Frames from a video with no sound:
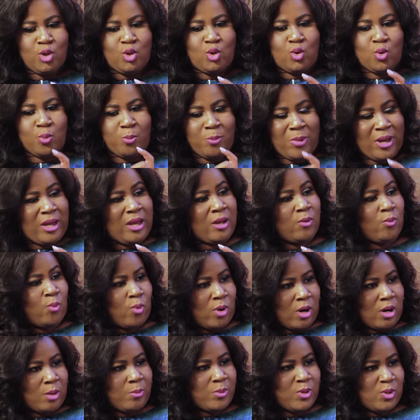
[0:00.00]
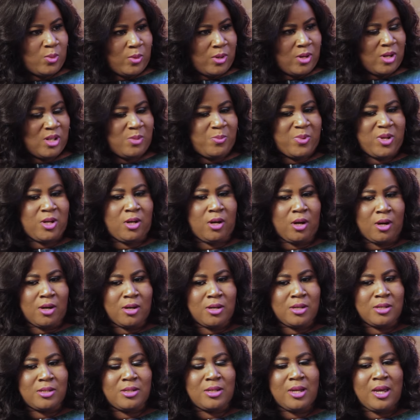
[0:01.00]
to make it work between us
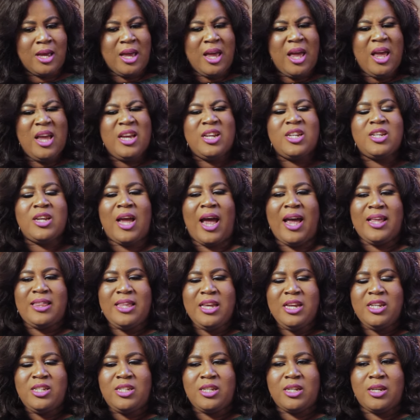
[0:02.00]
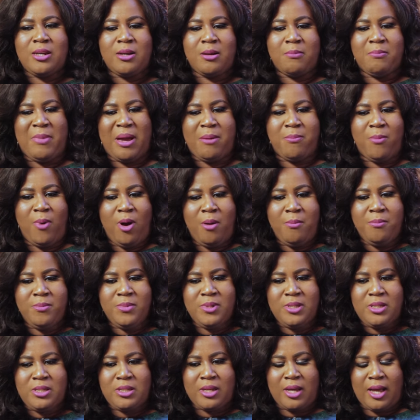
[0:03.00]
because I think she, my
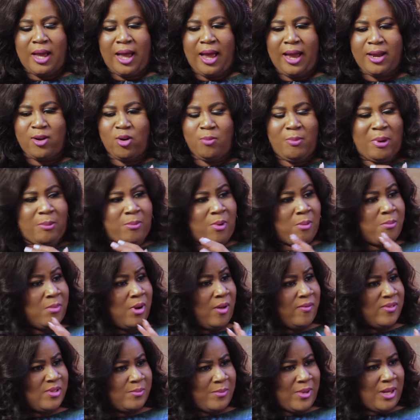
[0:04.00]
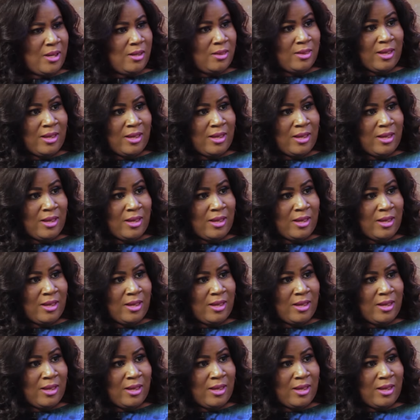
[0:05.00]
mom's, I know my mom loves me.